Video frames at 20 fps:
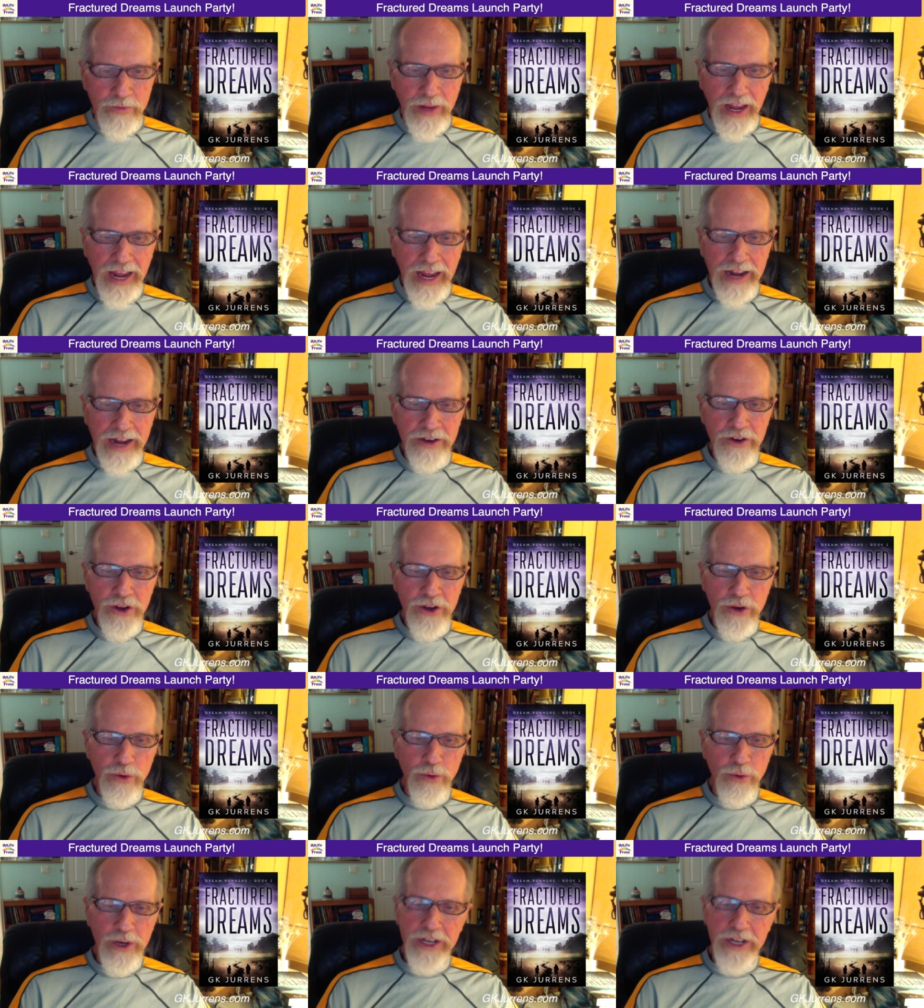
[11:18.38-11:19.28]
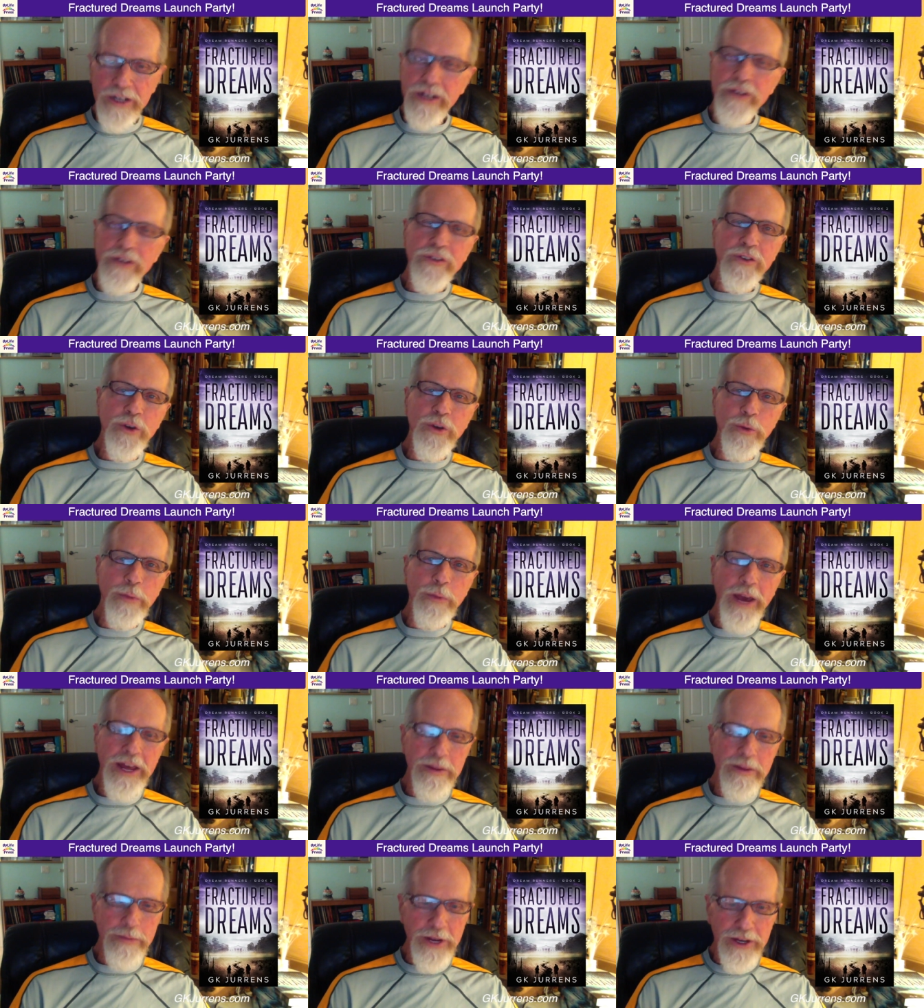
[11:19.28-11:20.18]
and to you realists who
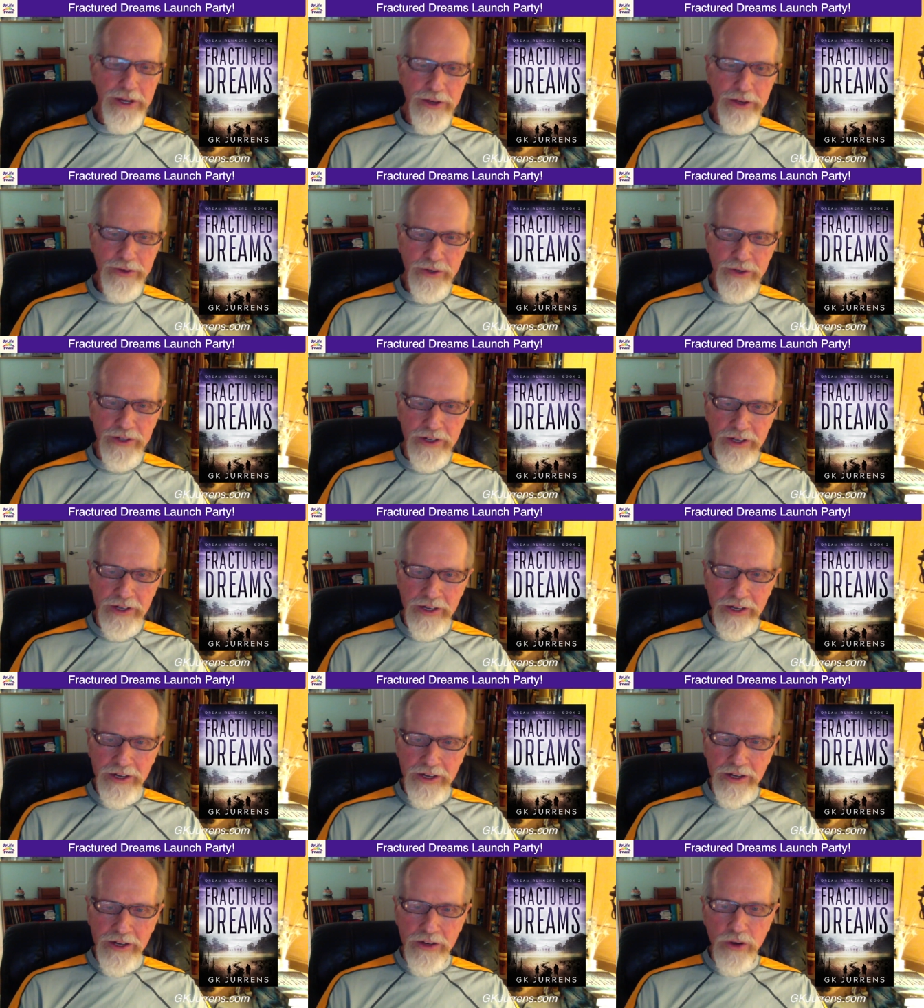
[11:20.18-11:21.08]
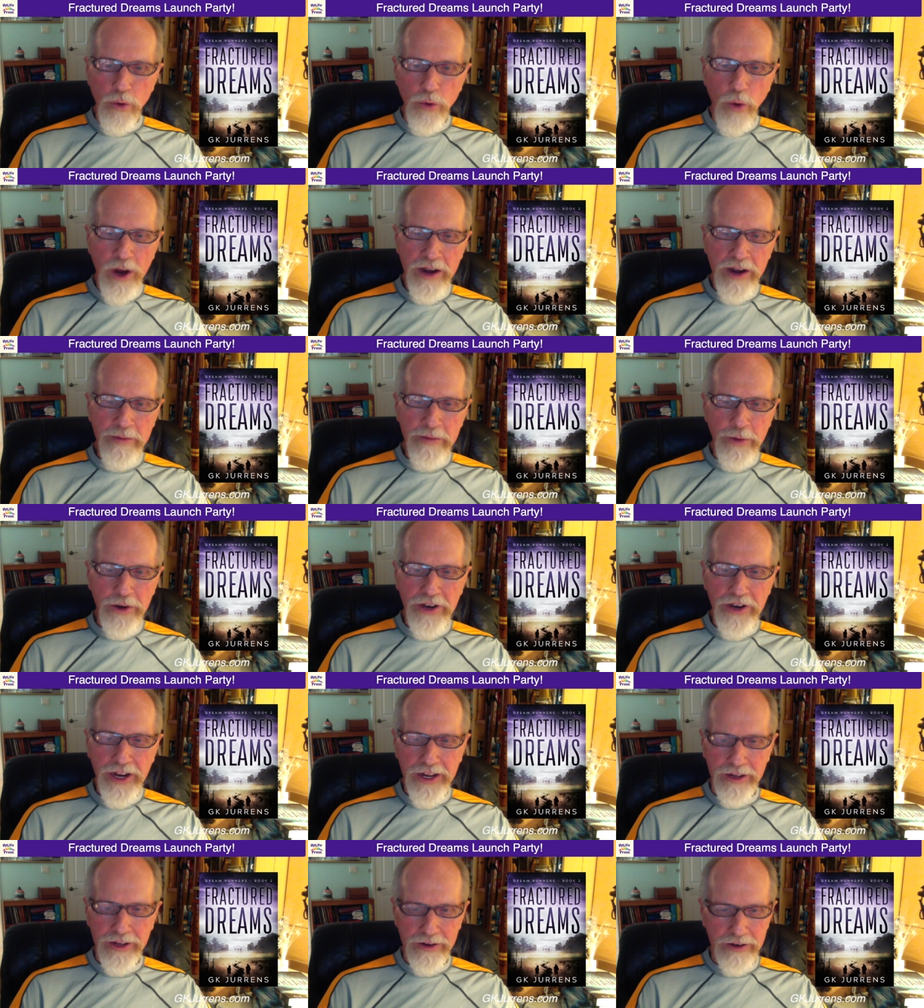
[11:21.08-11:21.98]
pay the bills. To one in
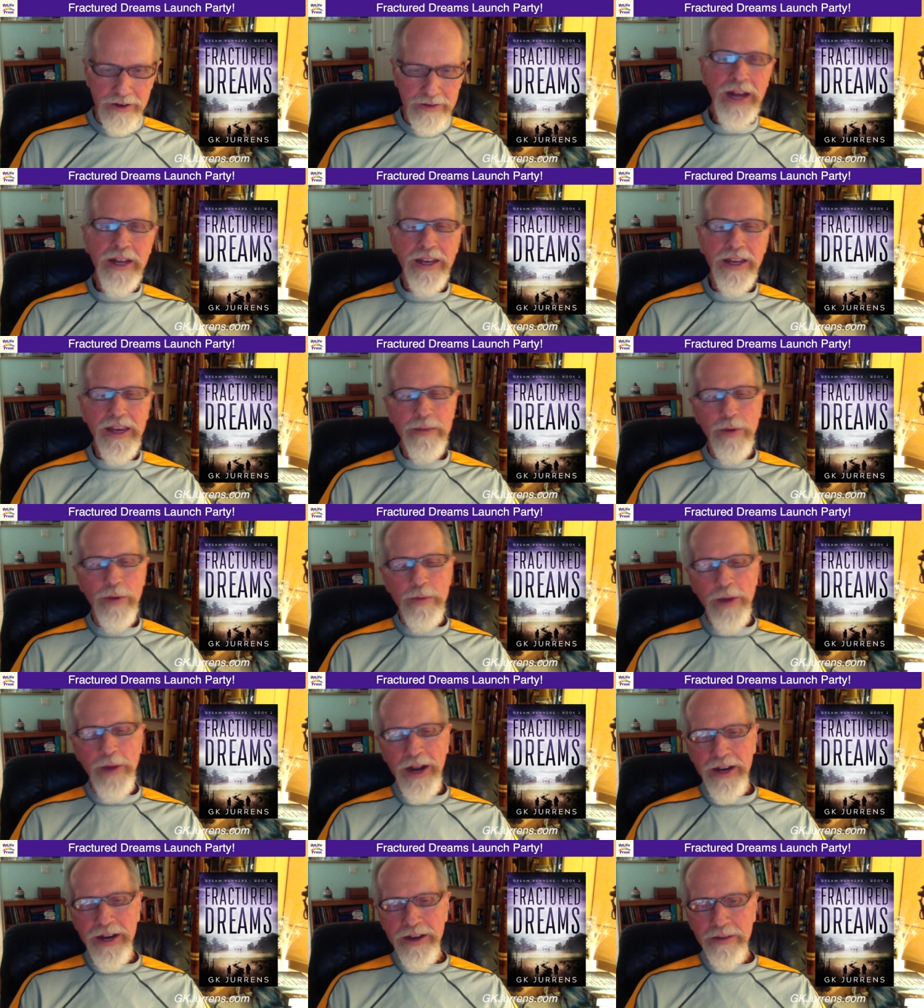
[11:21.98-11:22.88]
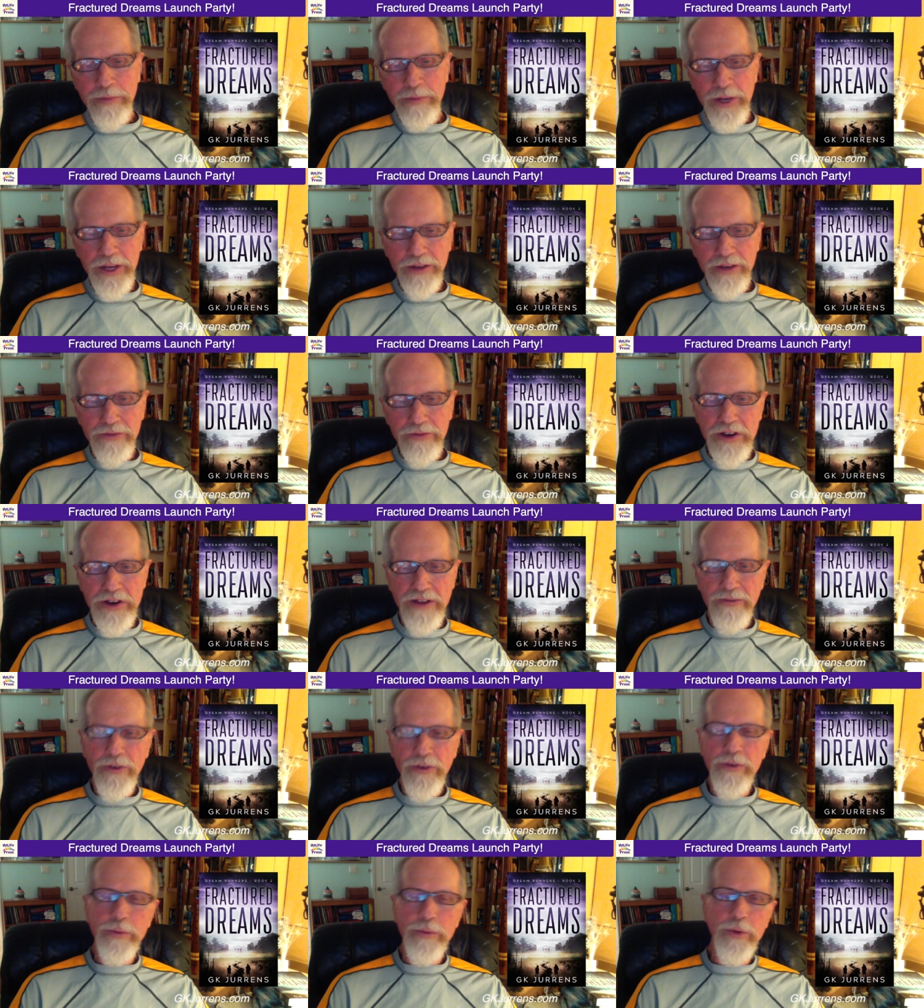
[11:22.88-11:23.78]
particular, keep reminding me of the
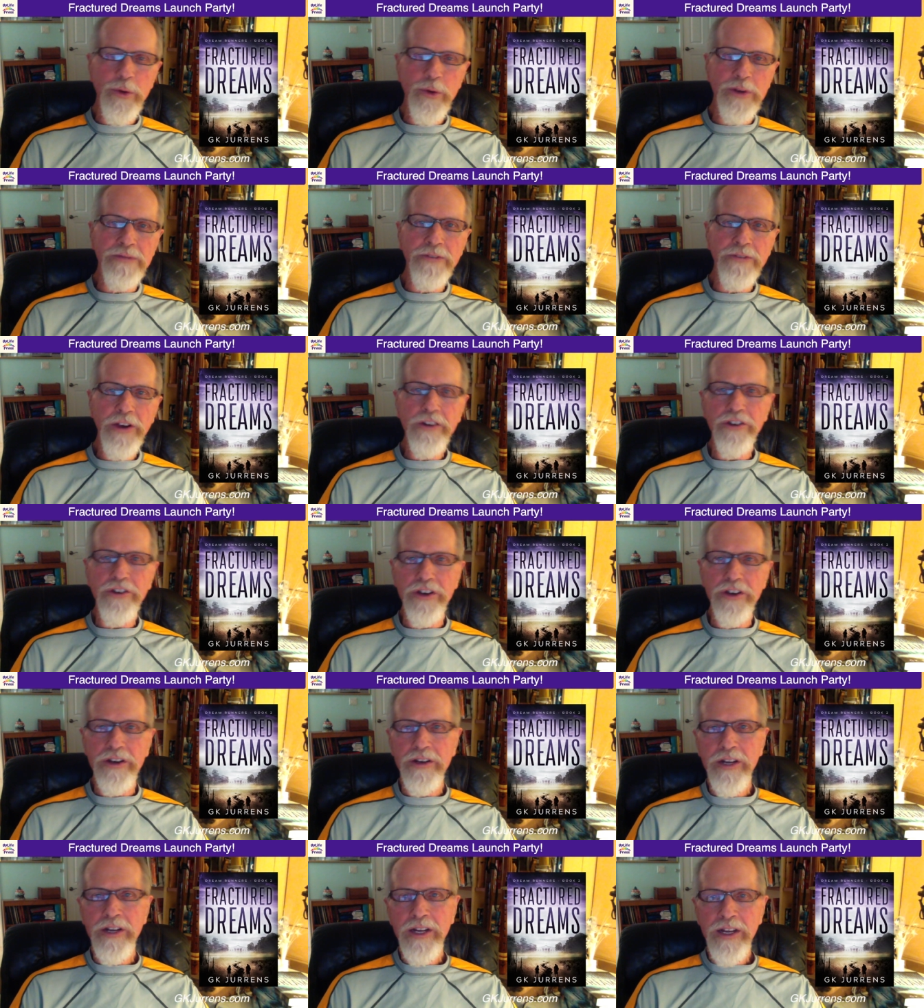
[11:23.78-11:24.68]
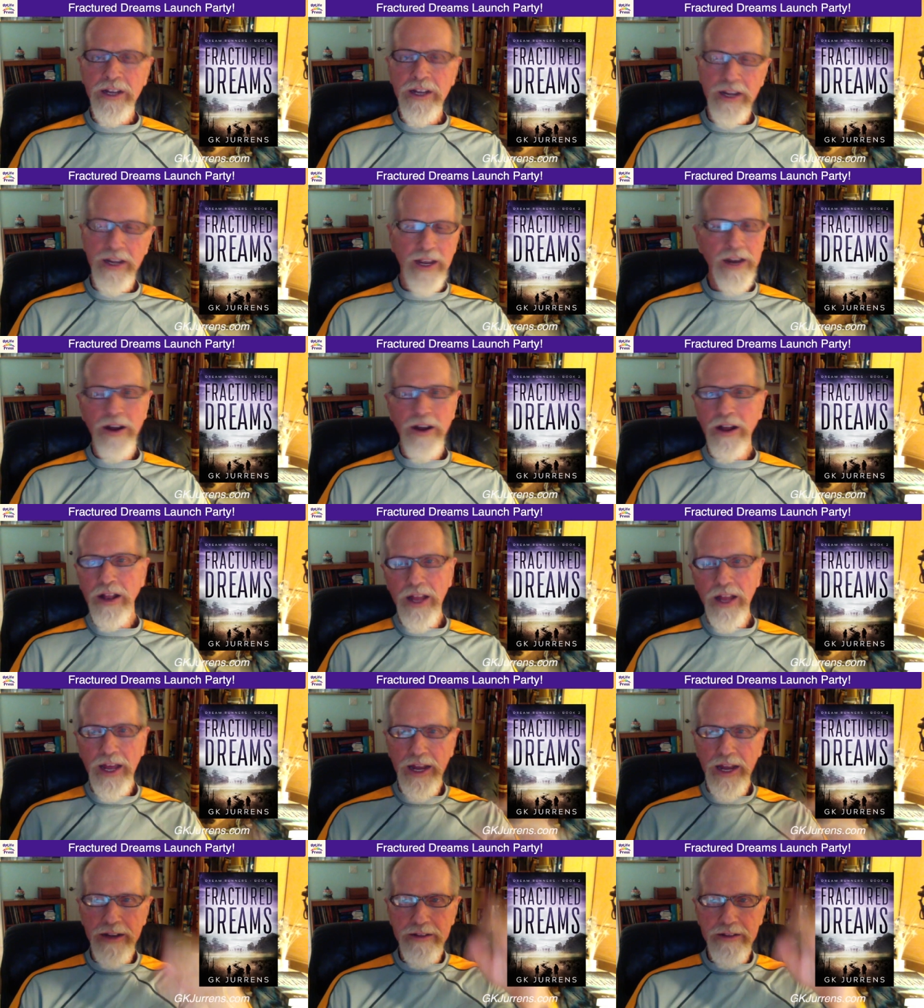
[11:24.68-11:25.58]
difference between fiction and all
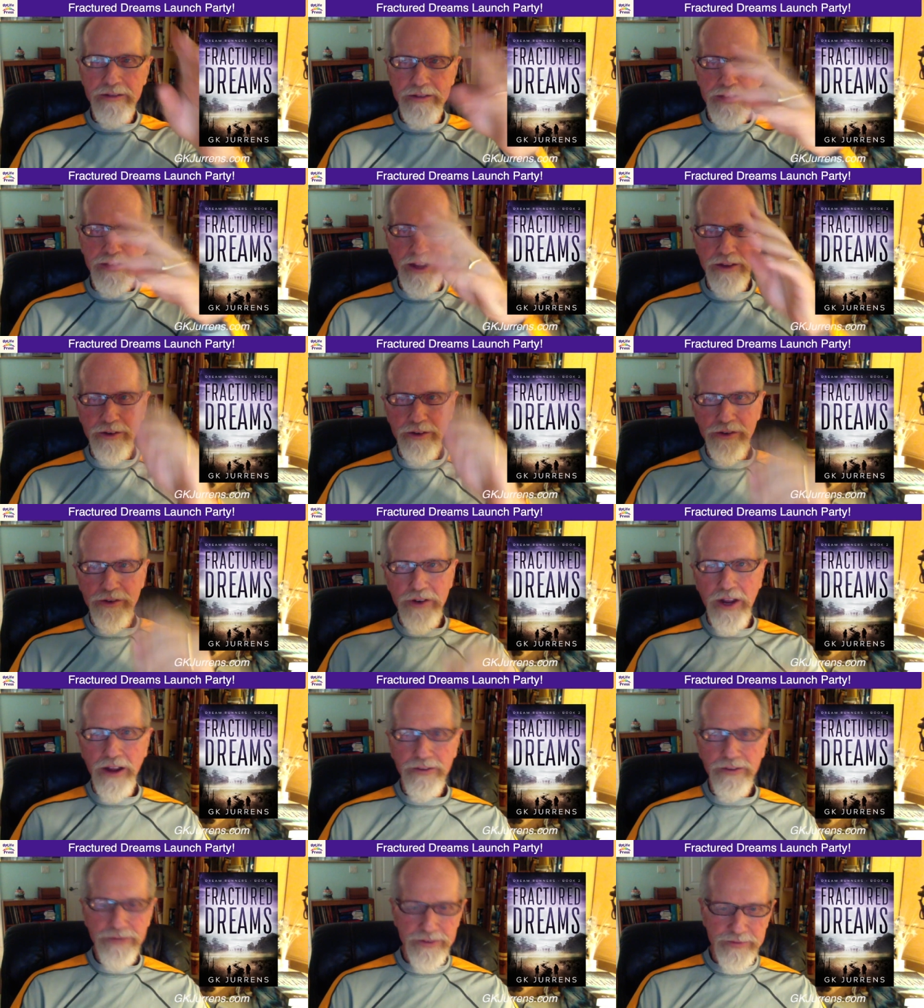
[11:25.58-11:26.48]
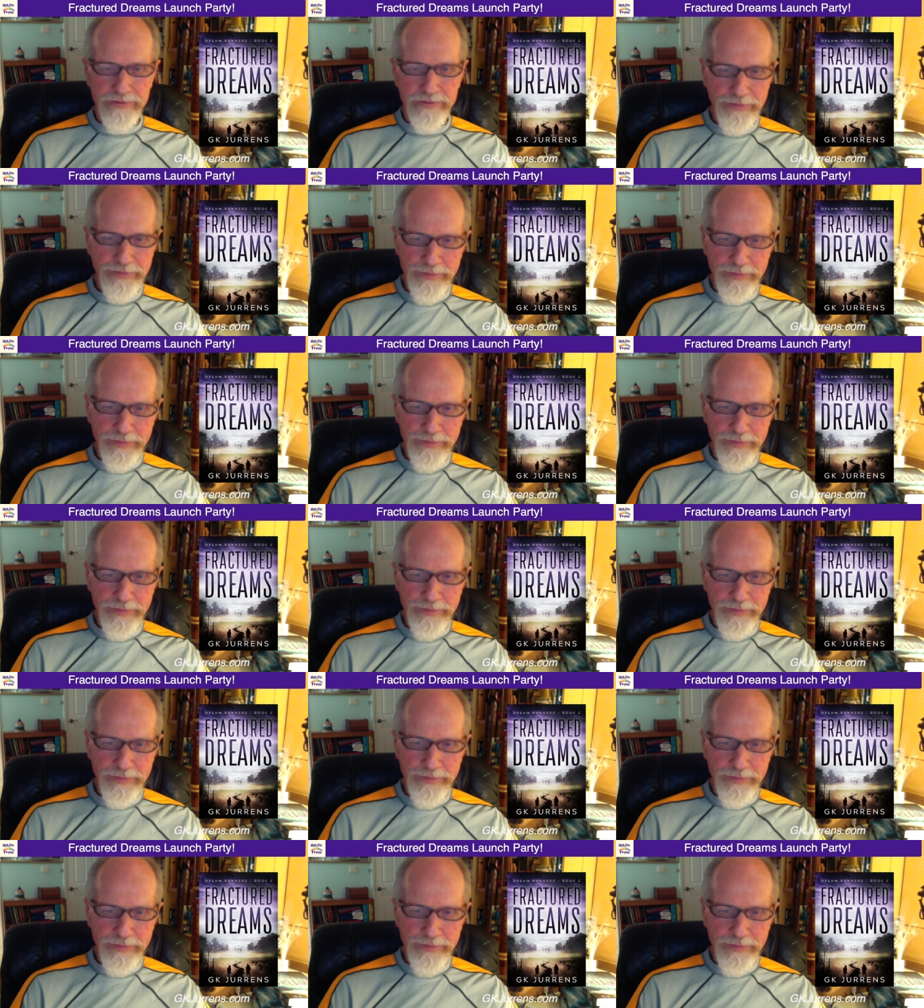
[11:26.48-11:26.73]
that other stuff.